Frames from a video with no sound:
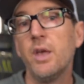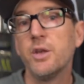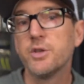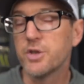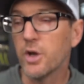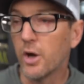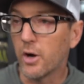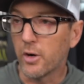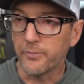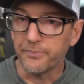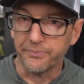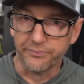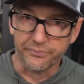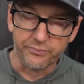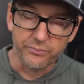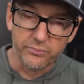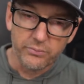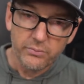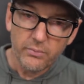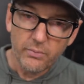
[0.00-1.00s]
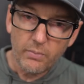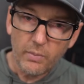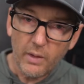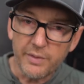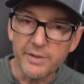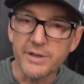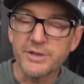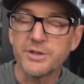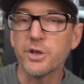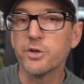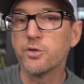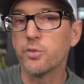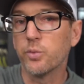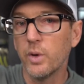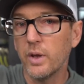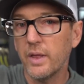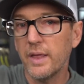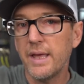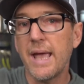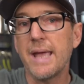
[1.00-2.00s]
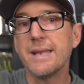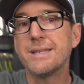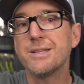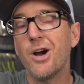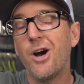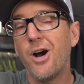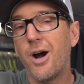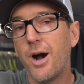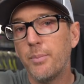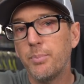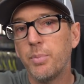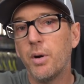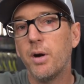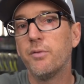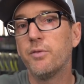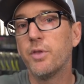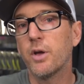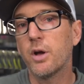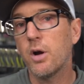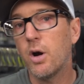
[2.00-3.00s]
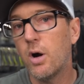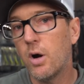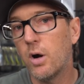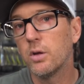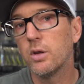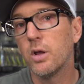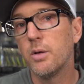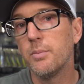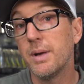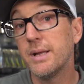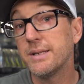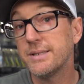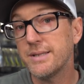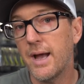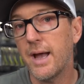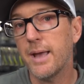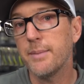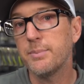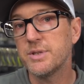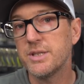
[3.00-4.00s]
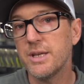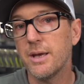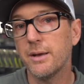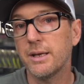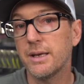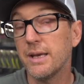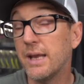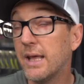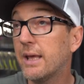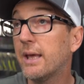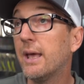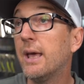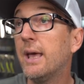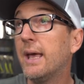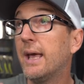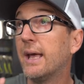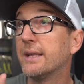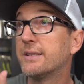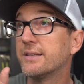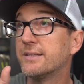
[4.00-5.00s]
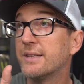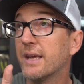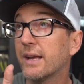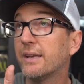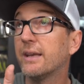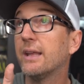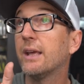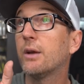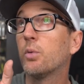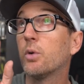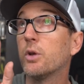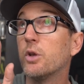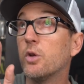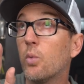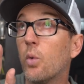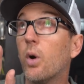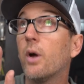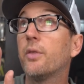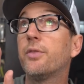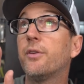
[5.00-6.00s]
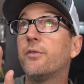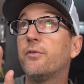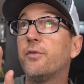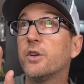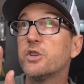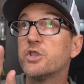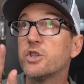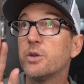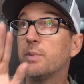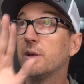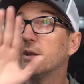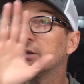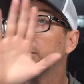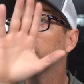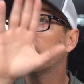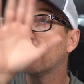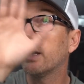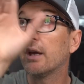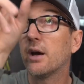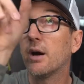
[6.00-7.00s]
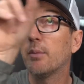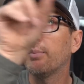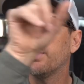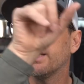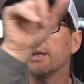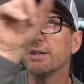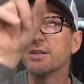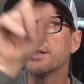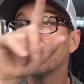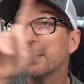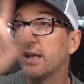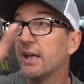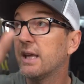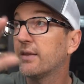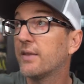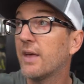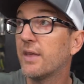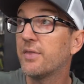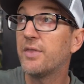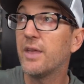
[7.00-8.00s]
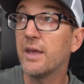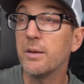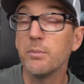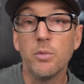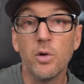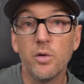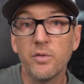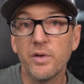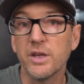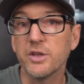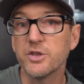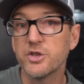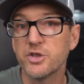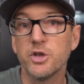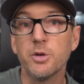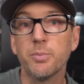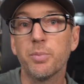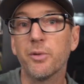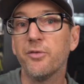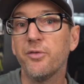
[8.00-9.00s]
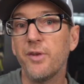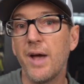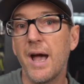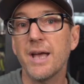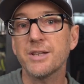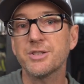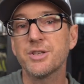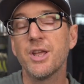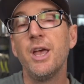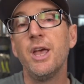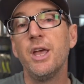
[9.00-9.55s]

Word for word: So this is really a top of the column type technique. It's a technique where you want the fish to be looking up and seeing that thing moving super fast.